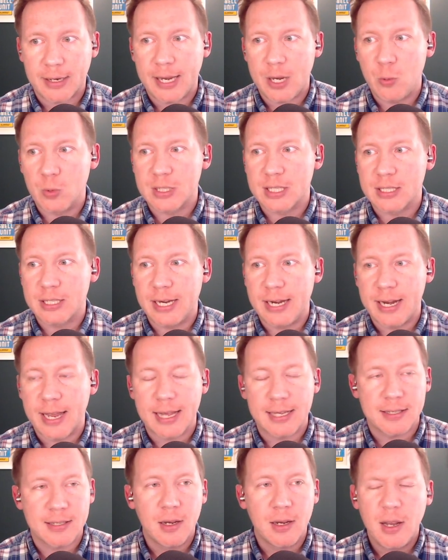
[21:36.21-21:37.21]
He was seen
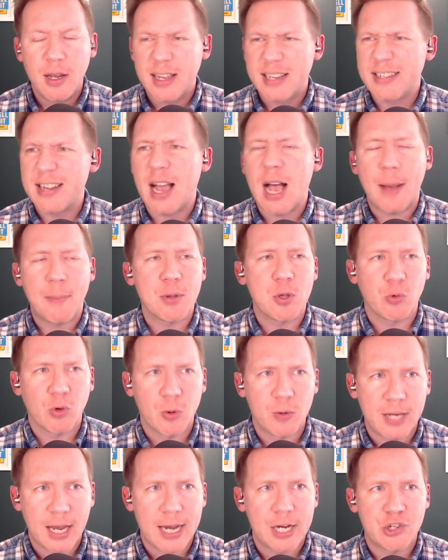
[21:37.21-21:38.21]
as top of the
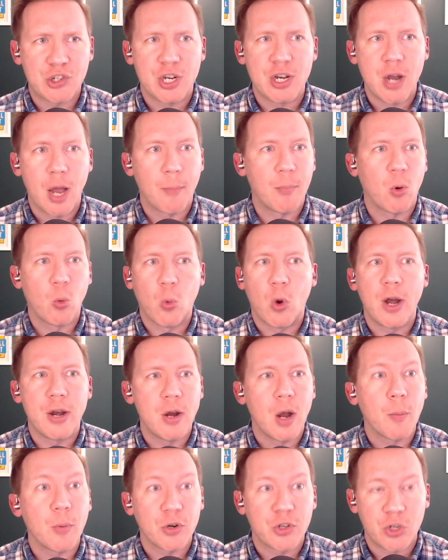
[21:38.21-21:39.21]
rotation, number one,
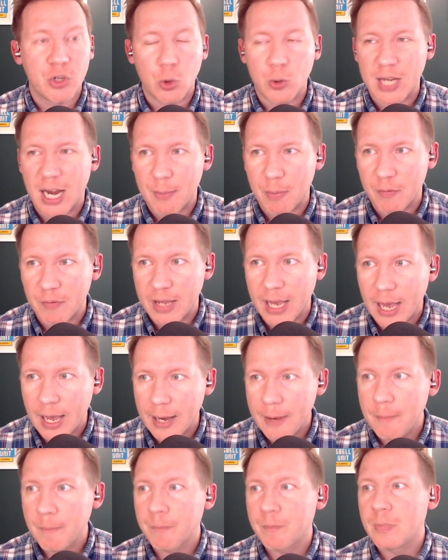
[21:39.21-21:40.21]
number two type of guy.